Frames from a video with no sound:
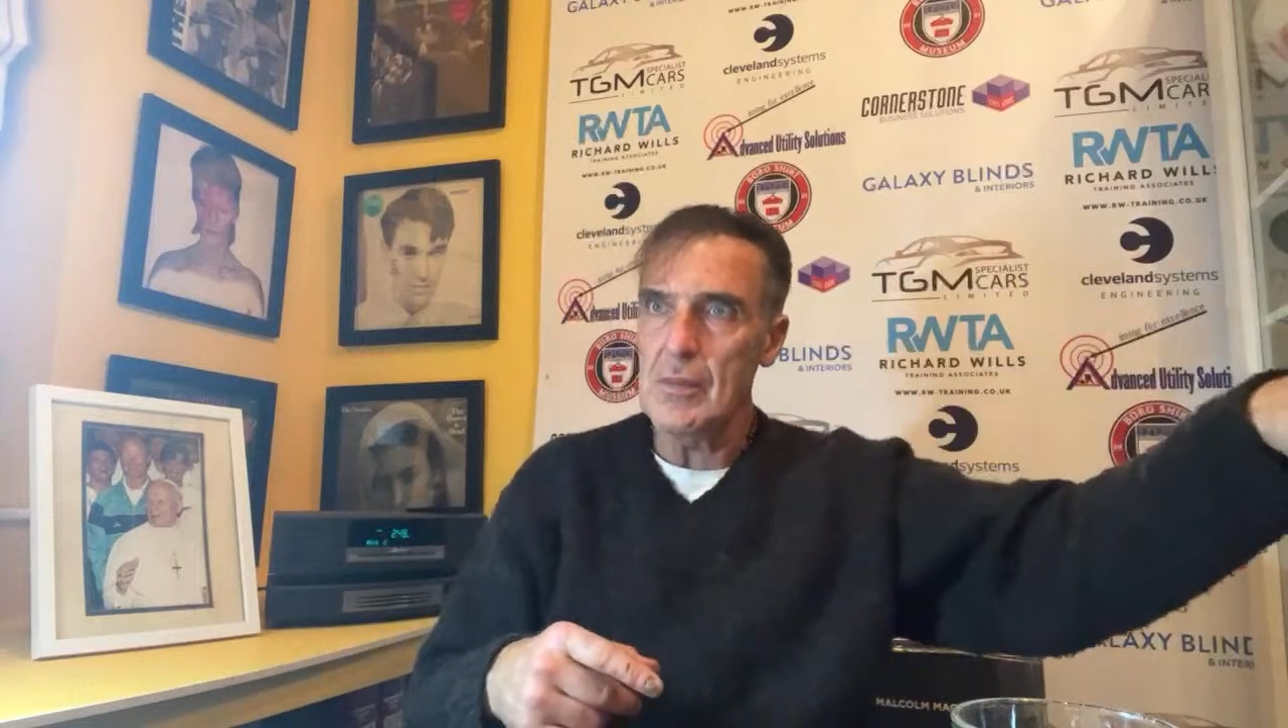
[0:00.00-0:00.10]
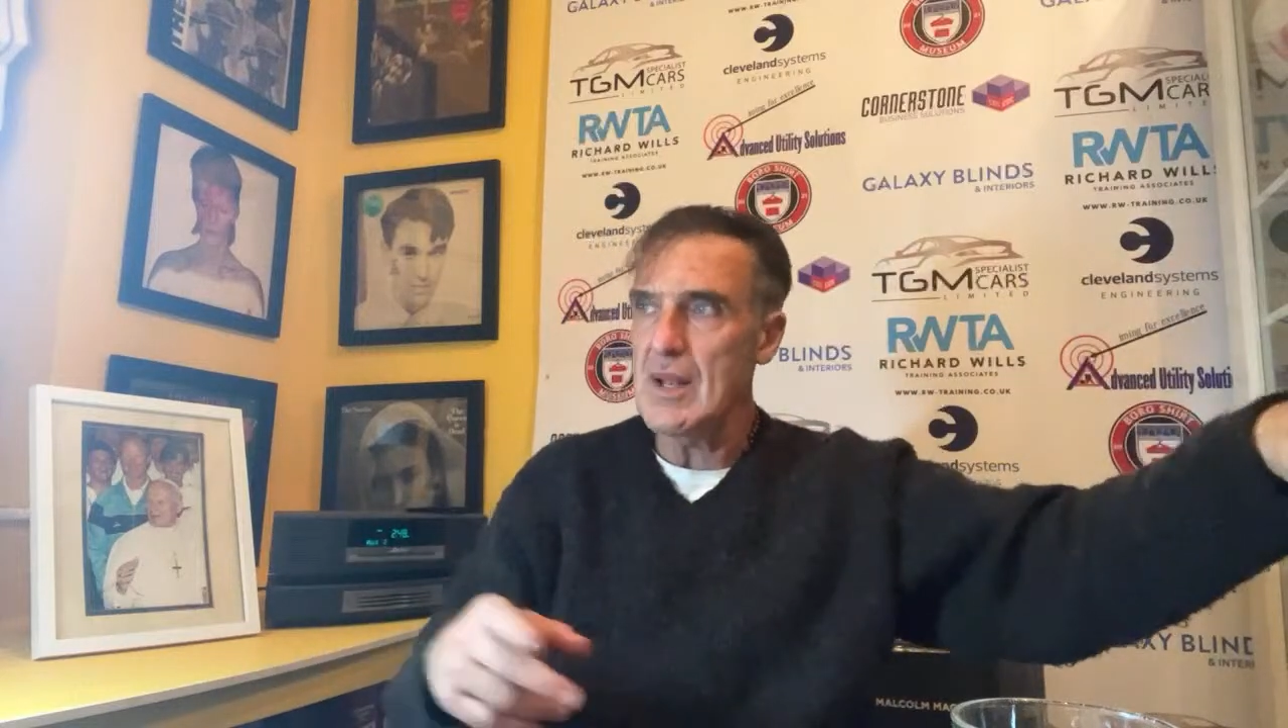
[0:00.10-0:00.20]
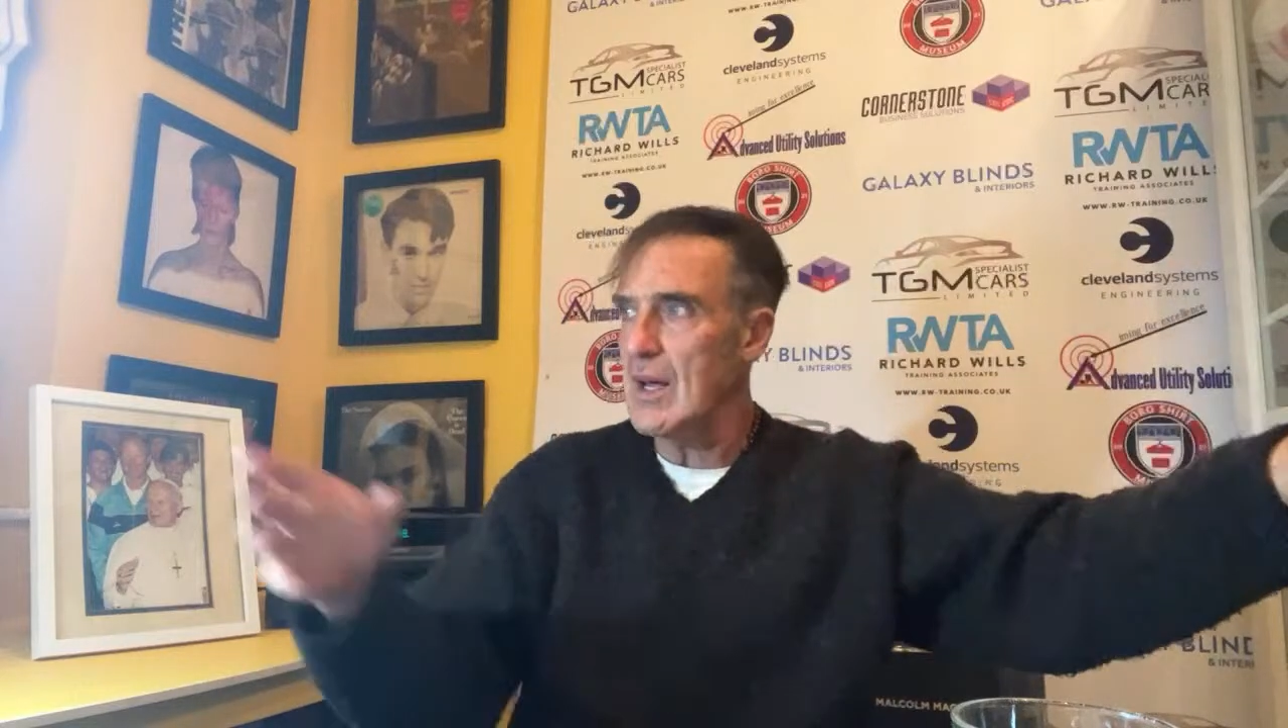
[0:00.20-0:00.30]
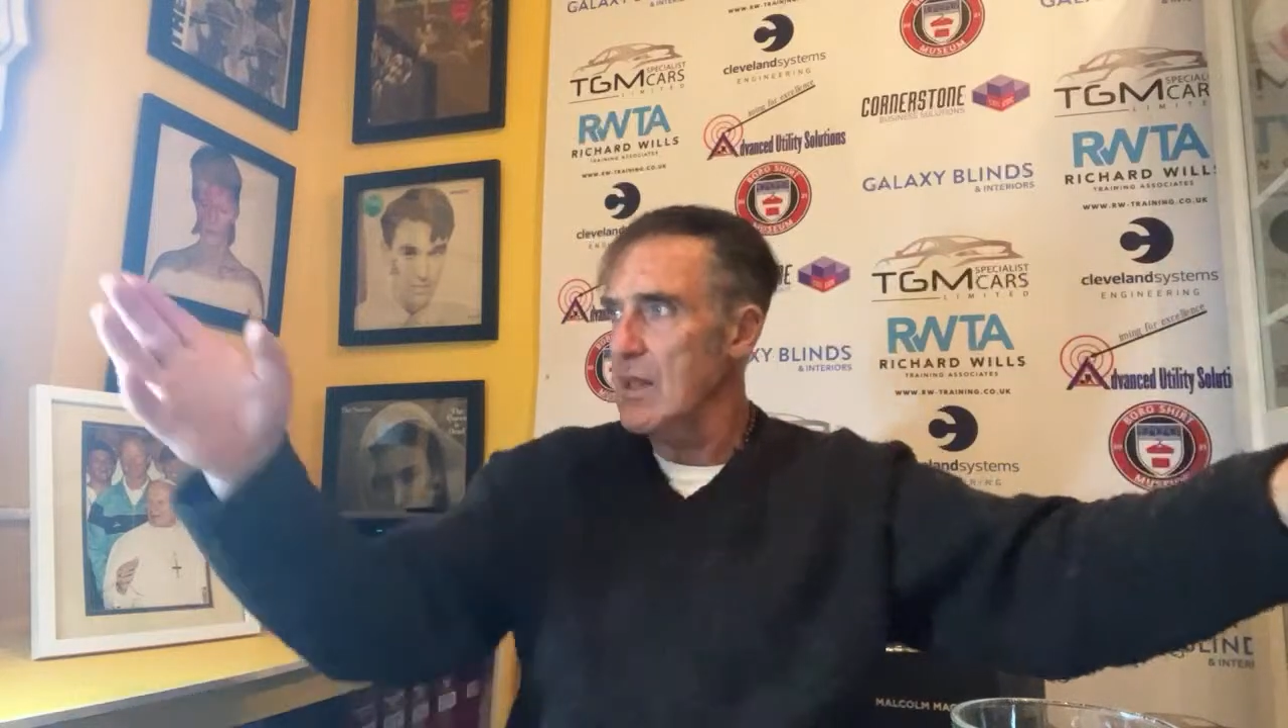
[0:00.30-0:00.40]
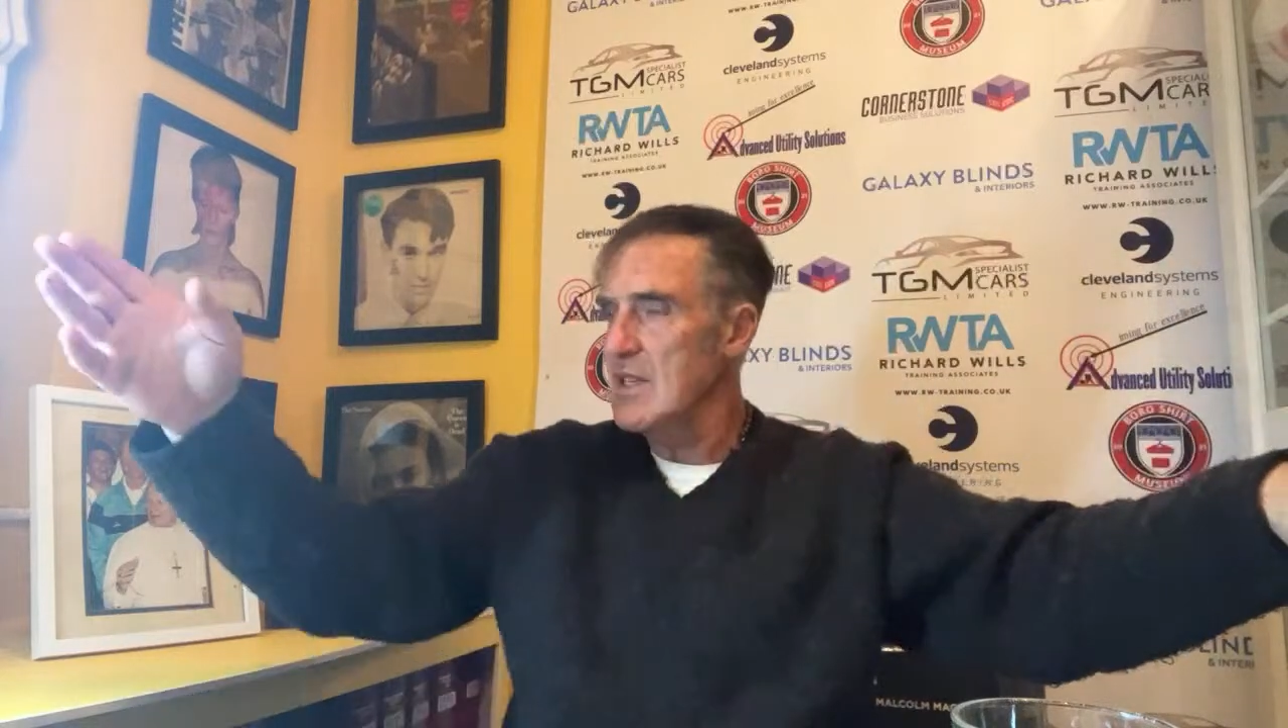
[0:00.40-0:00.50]
and
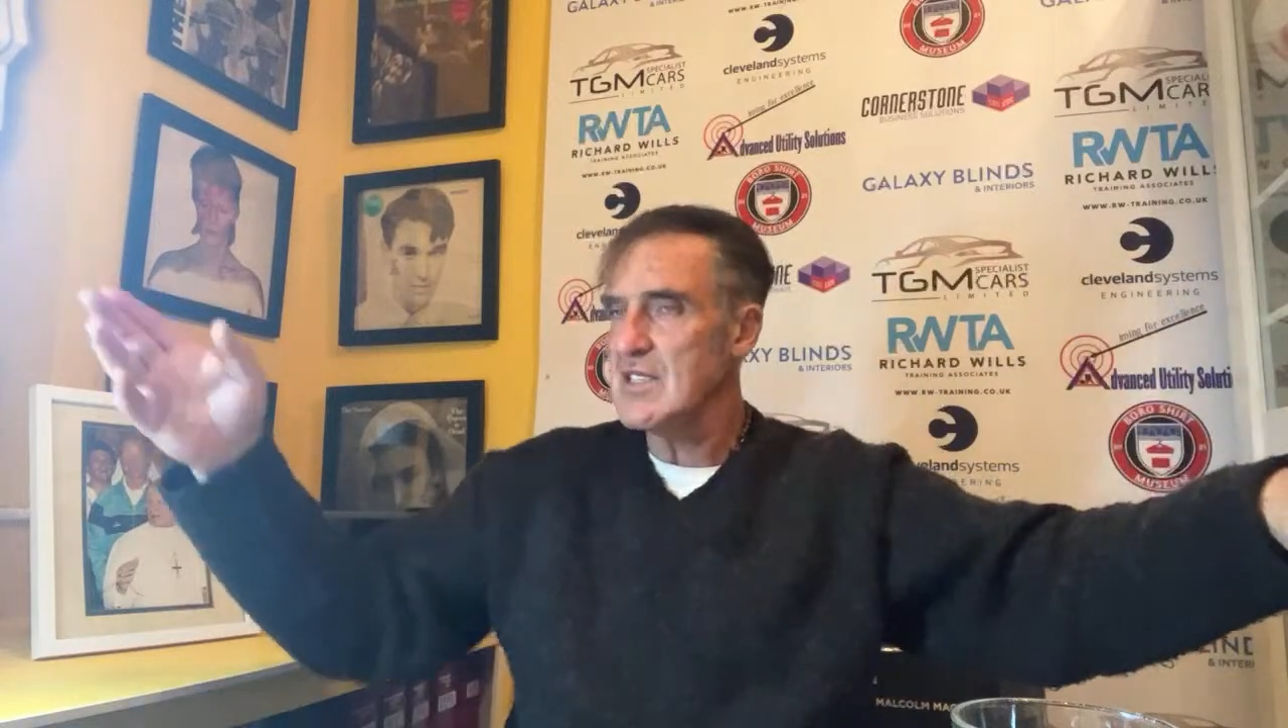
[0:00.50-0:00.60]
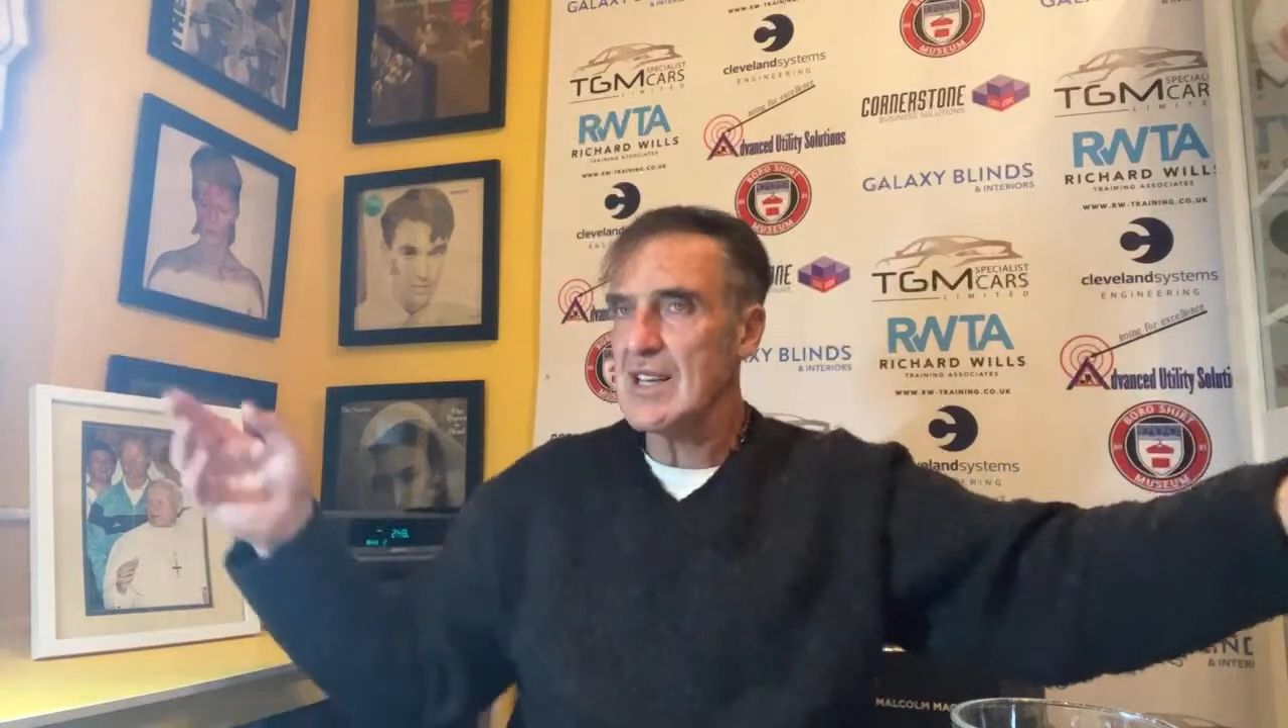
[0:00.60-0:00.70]
that leaves a